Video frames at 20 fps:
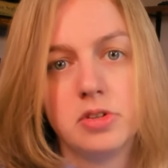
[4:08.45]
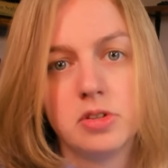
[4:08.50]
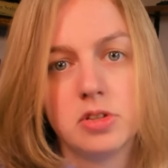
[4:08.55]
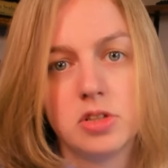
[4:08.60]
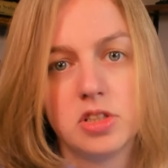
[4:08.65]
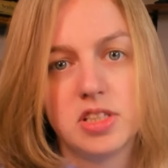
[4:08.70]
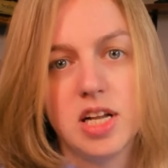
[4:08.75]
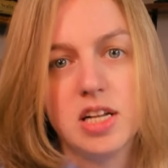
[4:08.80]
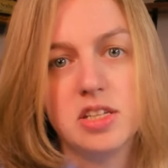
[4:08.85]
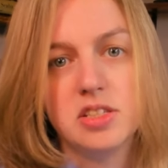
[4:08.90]

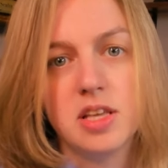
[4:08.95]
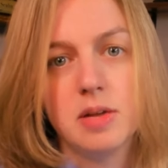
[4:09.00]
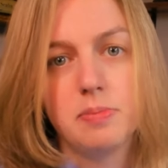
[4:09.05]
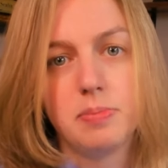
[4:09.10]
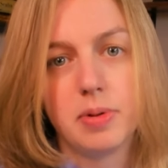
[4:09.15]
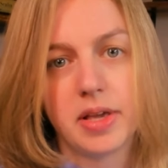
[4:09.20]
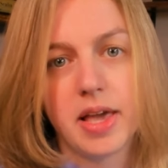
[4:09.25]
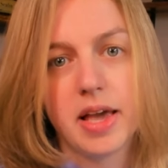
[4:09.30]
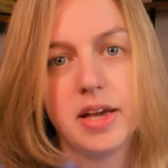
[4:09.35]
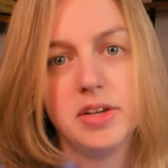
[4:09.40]
Because that's the
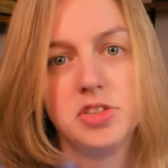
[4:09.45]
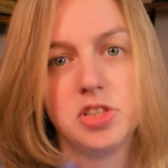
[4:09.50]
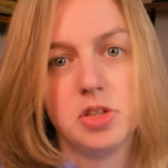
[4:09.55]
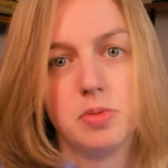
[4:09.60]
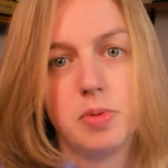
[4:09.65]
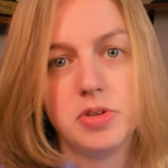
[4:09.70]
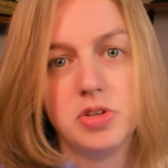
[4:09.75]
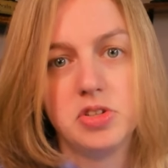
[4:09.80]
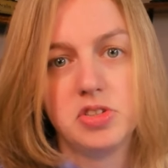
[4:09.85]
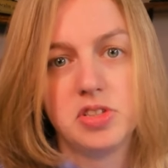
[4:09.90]
implication
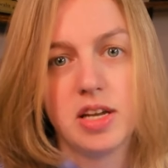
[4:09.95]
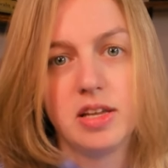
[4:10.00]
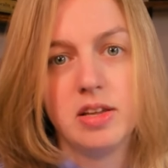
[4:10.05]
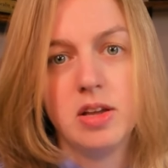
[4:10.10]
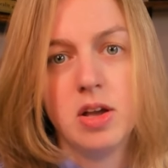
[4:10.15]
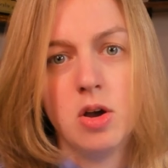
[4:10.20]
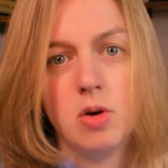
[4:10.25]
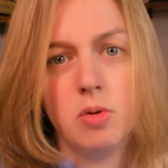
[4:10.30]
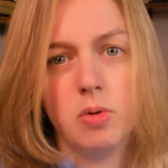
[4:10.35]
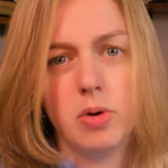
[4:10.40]
when you say,
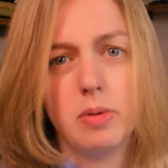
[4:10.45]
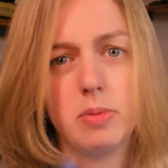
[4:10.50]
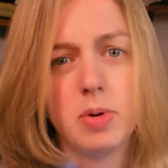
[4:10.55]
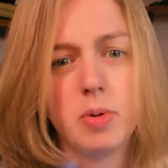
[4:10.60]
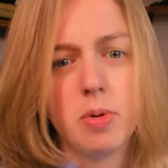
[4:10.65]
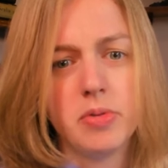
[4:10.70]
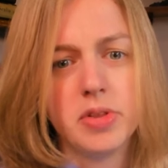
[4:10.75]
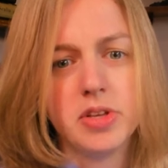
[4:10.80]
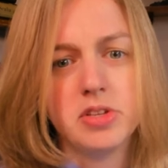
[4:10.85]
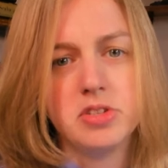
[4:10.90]
well, we
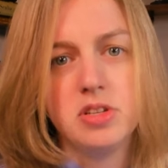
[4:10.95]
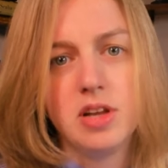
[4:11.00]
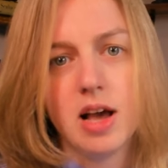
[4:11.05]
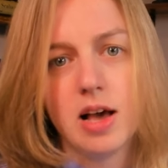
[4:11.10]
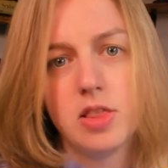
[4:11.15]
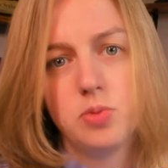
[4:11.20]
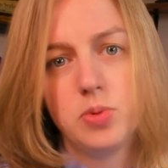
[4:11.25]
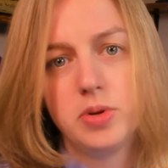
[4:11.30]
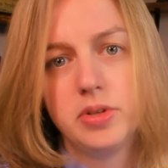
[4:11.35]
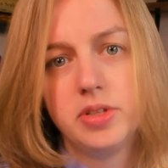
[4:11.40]
want this
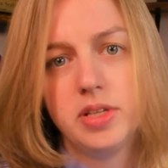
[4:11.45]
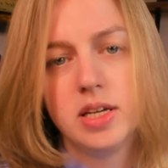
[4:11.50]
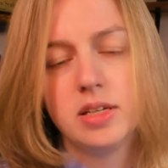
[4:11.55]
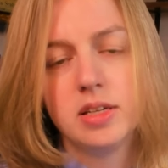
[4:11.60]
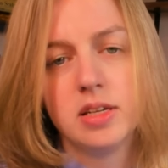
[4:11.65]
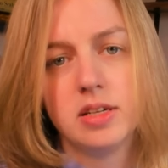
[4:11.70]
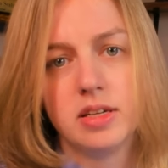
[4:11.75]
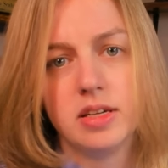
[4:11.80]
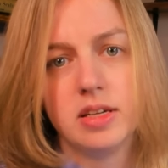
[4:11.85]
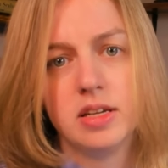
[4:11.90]
death with
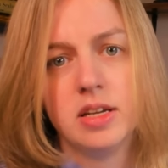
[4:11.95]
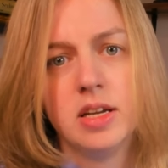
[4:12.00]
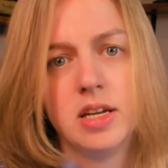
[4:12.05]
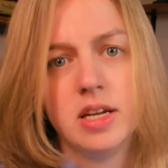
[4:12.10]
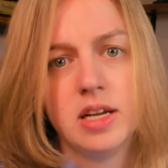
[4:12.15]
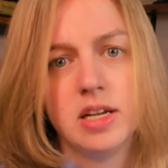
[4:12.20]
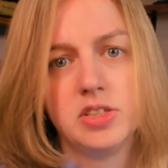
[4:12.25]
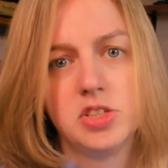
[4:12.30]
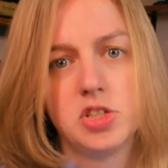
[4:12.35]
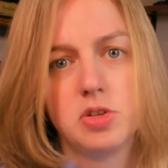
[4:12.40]
dignity.
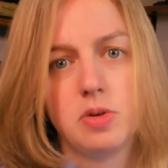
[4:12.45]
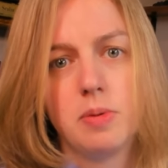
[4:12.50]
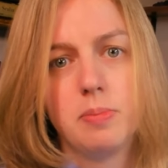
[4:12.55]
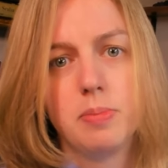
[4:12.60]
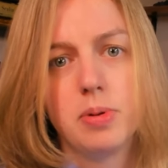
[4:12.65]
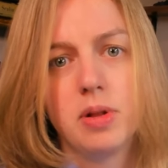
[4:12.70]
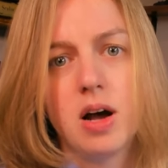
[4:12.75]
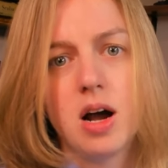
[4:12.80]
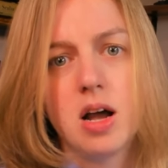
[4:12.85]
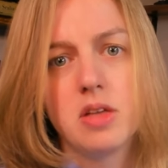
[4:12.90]
It's to
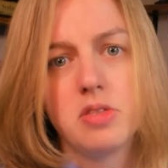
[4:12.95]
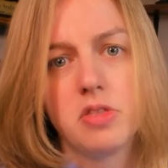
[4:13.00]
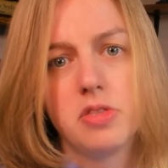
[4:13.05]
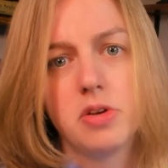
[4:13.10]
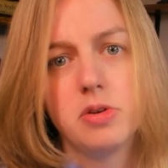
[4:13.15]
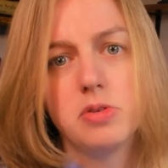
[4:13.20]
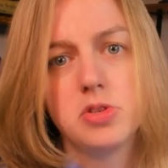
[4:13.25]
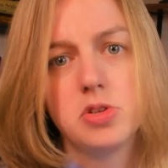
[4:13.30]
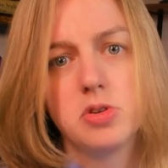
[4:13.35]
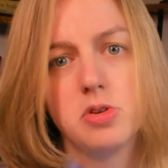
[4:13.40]
imply that
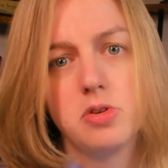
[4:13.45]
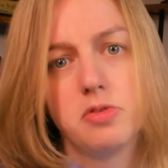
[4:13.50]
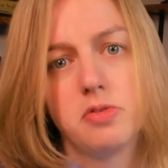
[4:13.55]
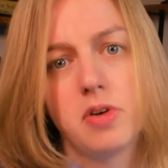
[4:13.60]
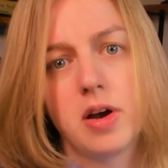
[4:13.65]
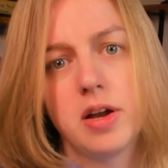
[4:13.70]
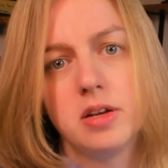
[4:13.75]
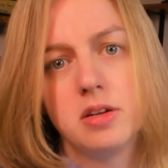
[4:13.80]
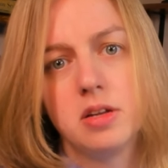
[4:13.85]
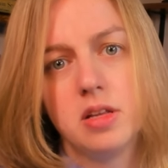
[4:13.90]
those who
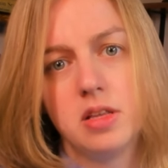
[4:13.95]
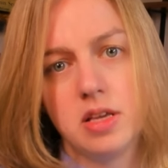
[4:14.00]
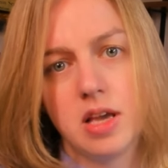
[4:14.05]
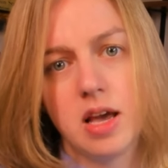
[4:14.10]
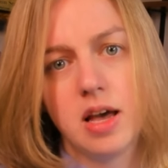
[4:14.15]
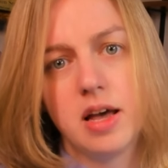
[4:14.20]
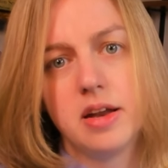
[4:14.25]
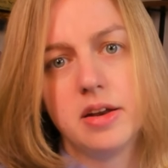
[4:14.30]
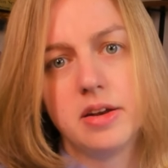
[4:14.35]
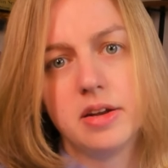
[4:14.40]
fight to the
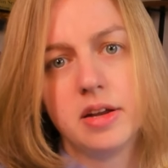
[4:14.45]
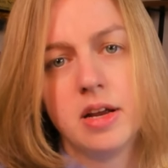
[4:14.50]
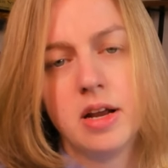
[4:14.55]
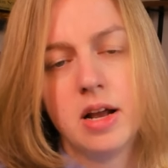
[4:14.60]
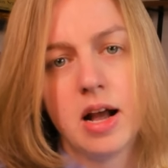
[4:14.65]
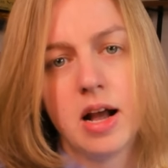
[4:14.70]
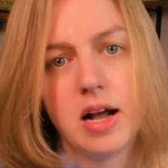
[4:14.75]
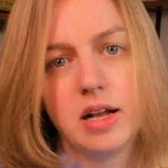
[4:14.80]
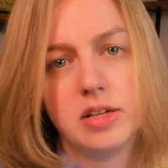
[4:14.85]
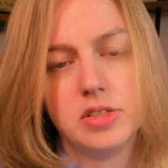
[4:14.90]
end
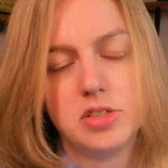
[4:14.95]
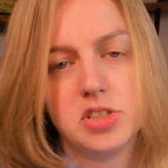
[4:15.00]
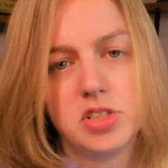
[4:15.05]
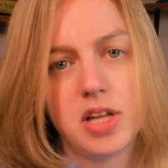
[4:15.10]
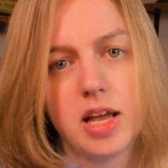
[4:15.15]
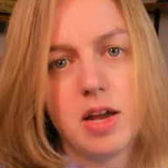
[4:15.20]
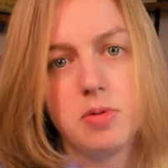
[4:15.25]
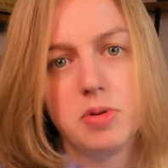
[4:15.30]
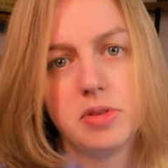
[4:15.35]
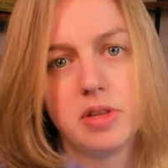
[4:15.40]
and
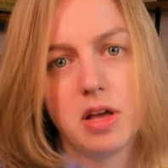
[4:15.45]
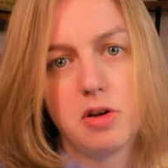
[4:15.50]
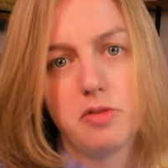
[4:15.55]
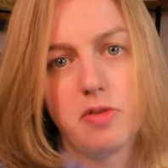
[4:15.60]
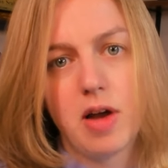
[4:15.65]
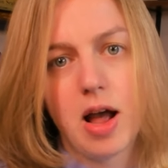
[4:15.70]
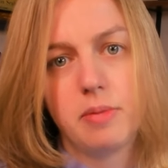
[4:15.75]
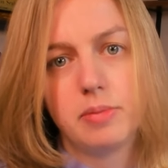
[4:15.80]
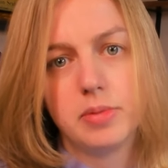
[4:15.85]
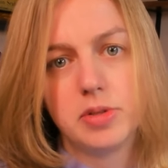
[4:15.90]
stay with their
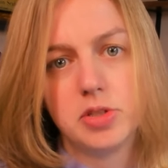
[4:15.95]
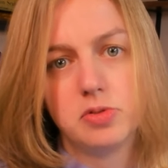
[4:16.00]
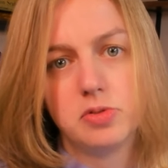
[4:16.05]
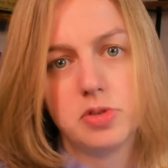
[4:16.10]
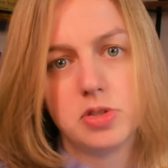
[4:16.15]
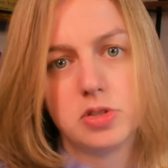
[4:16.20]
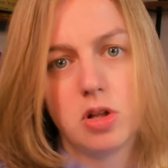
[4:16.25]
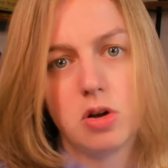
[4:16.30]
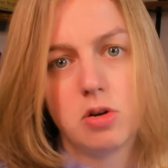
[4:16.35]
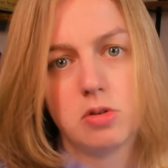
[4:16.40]
families for
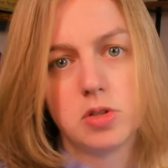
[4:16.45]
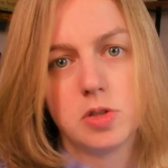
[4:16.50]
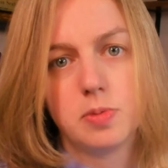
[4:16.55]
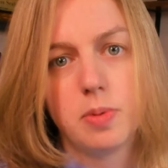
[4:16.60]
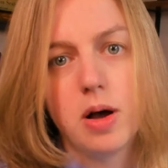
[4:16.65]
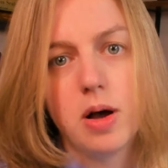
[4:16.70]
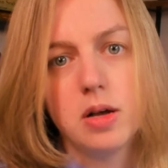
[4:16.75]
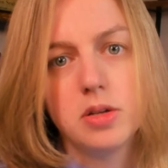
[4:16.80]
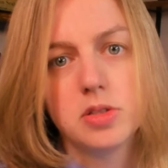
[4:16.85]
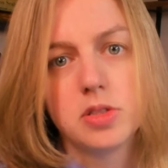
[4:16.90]
as long as
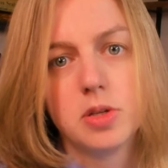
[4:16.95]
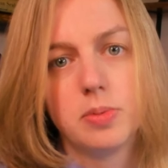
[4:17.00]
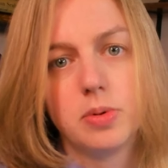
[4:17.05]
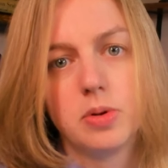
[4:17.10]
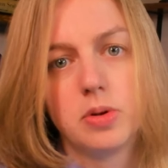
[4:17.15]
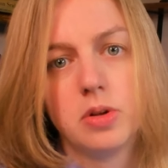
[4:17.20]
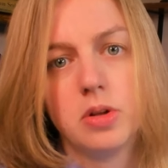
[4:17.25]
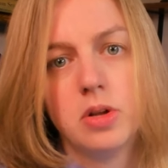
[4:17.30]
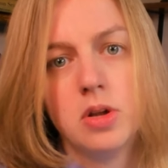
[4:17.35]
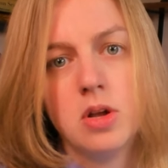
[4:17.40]

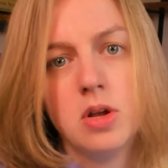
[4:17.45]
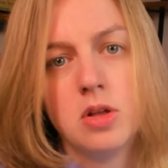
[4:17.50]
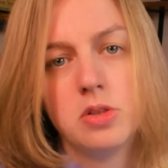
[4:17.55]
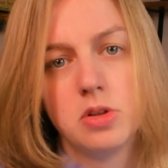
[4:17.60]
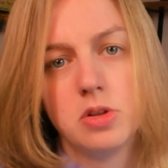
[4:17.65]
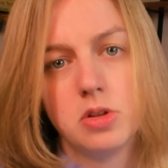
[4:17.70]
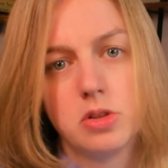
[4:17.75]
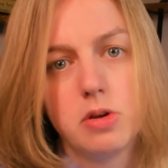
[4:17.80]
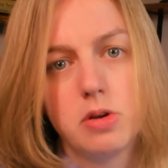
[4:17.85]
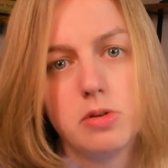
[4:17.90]
possible,
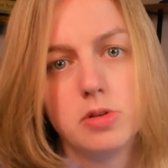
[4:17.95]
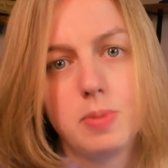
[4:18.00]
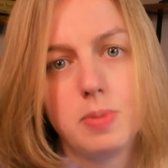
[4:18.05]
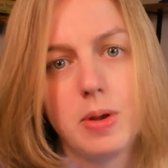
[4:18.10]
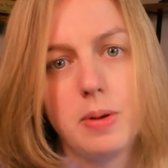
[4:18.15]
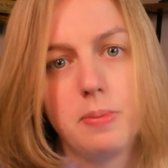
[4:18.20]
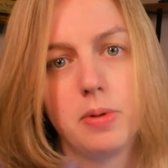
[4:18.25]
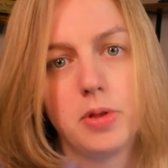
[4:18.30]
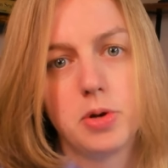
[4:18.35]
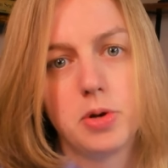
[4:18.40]
that those
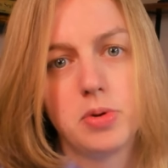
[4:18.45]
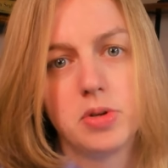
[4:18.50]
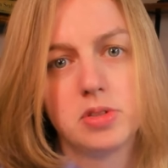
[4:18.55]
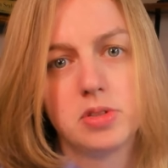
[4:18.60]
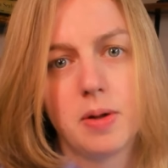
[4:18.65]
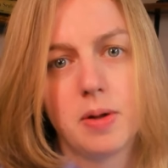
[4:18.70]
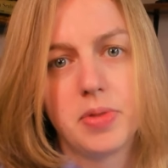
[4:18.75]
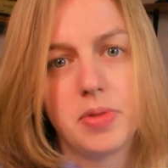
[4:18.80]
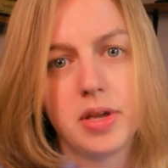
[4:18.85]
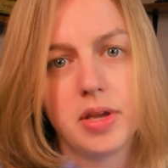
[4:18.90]
people are doing
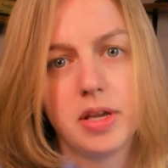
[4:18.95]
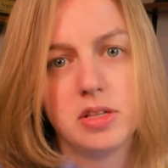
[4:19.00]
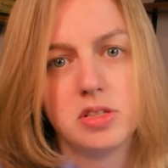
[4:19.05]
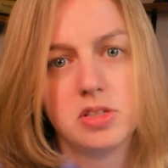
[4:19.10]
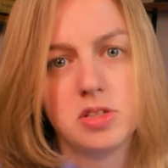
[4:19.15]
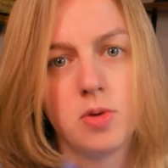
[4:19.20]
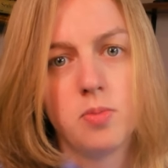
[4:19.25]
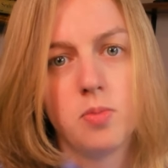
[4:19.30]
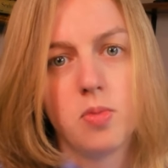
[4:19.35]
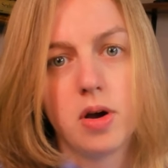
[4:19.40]
something in
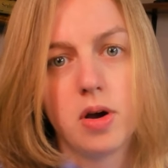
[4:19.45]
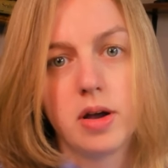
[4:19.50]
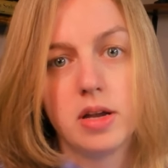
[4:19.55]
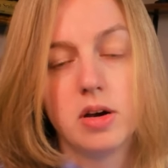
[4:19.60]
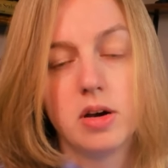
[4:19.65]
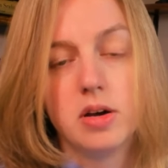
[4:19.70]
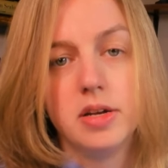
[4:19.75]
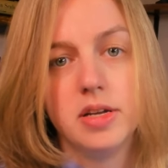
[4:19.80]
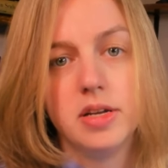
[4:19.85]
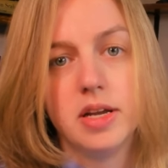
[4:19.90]
some way
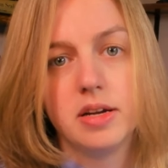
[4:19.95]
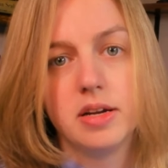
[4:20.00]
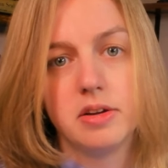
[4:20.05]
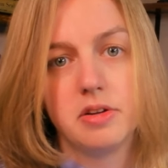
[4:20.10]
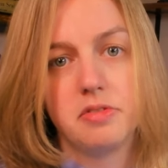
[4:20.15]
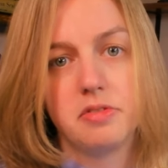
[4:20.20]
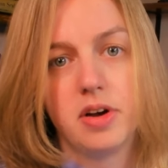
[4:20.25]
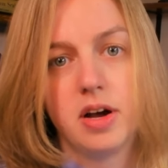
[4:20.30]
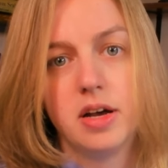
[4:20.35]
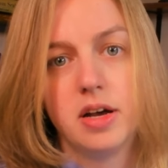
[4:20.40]

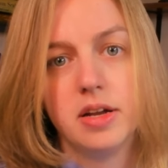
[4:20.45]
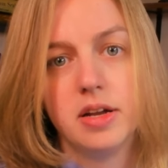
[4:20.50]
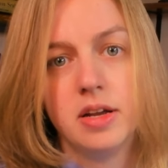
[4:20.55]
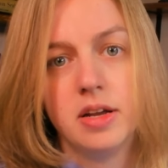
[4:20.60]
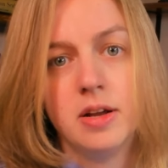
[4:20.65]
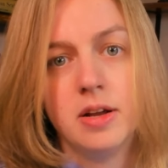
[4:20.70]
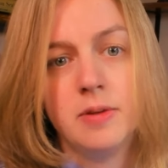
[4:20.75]
undignified.